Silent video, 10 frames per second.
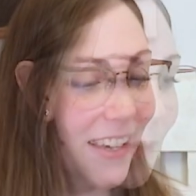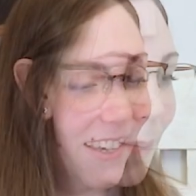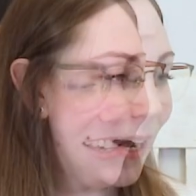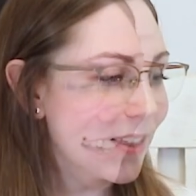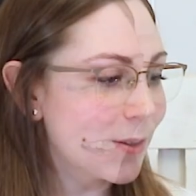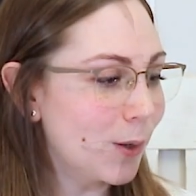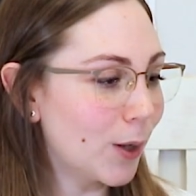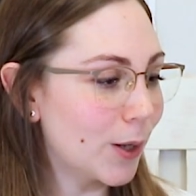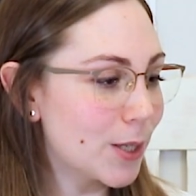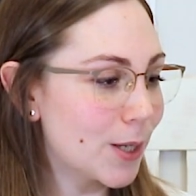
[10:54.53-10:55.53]
But I thought
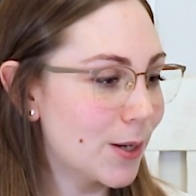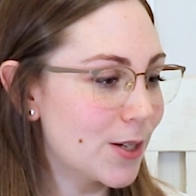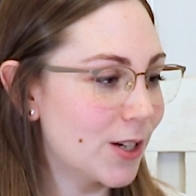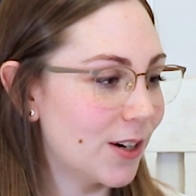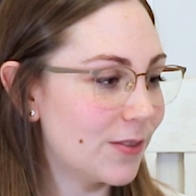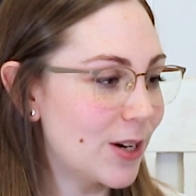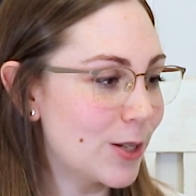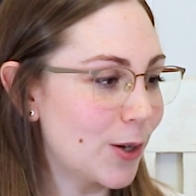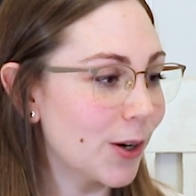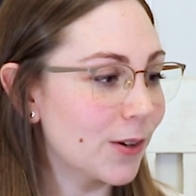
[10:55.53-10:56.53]
Gojo deserved
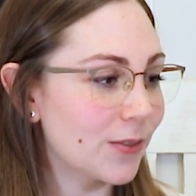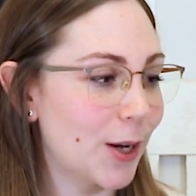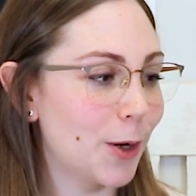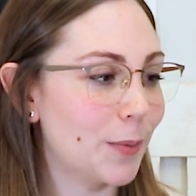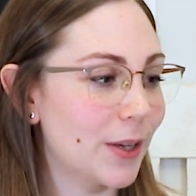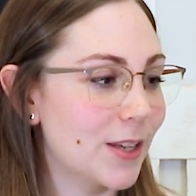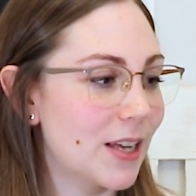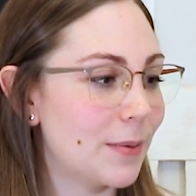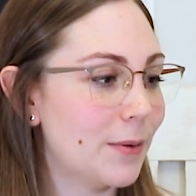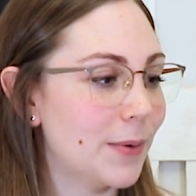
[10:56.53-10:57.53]
his own video because
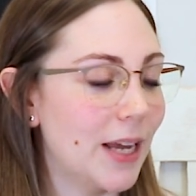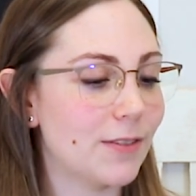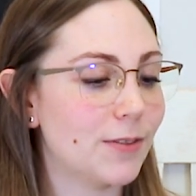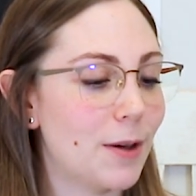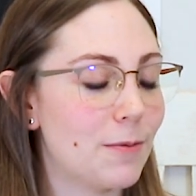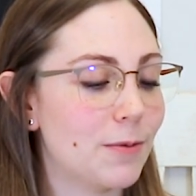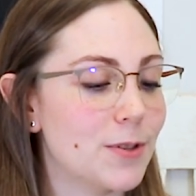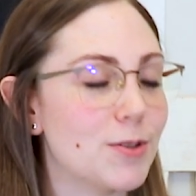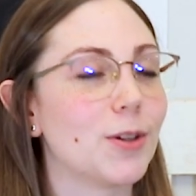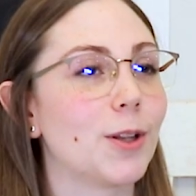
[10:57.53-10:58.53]
I've been waiting for him for
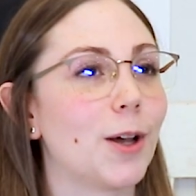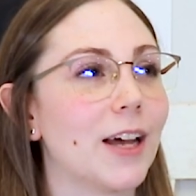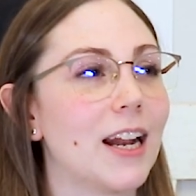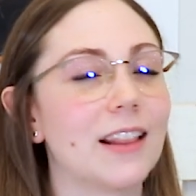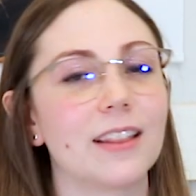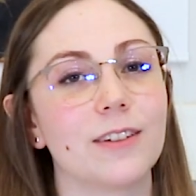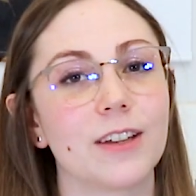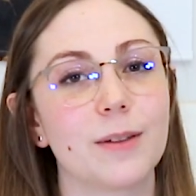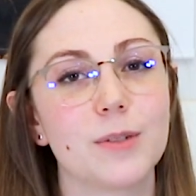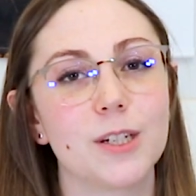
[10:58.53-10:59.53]
so long and I love
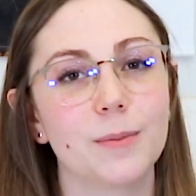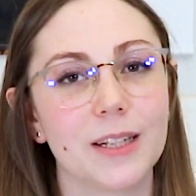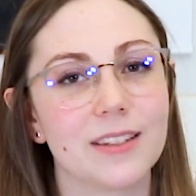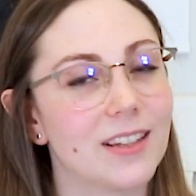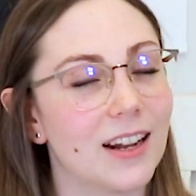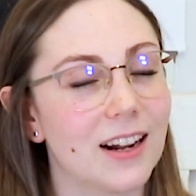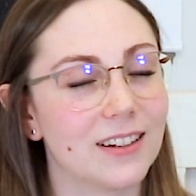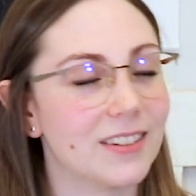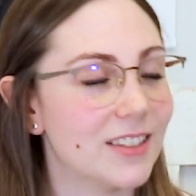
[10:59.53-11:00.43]
him to bits, and I'm